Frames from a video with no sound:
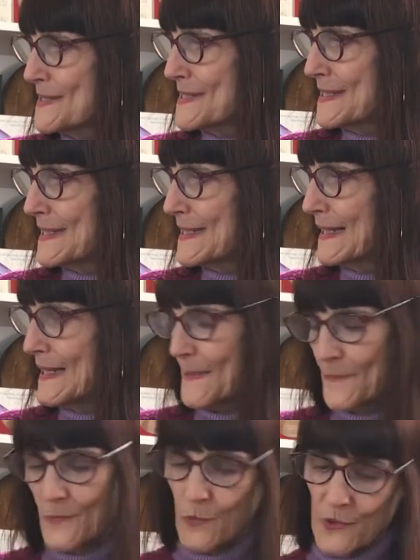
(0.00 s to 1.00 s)
the
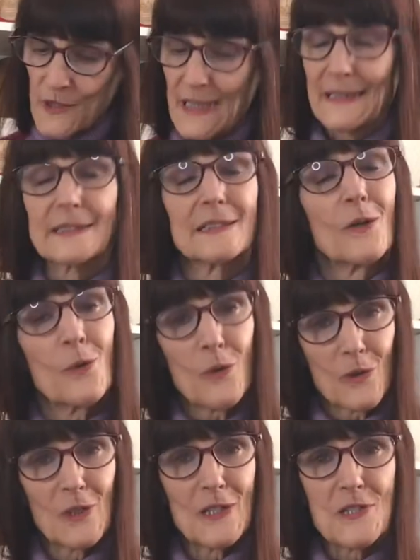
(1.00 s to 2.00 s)
next
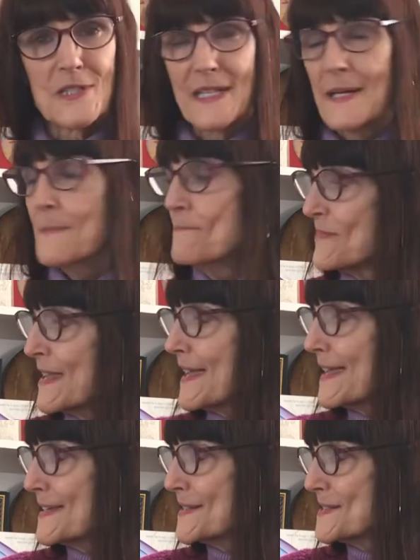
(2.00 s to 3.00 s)
oracle, I should say,
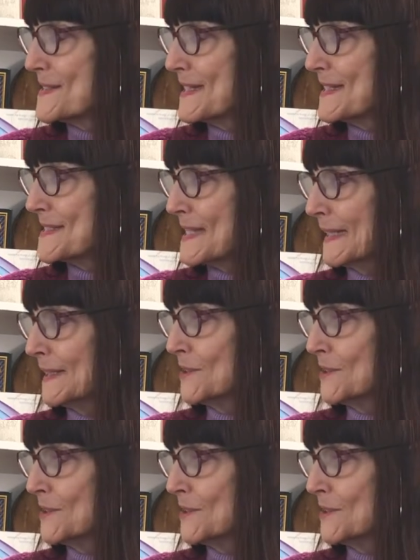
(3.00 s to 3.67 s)
is the Psychic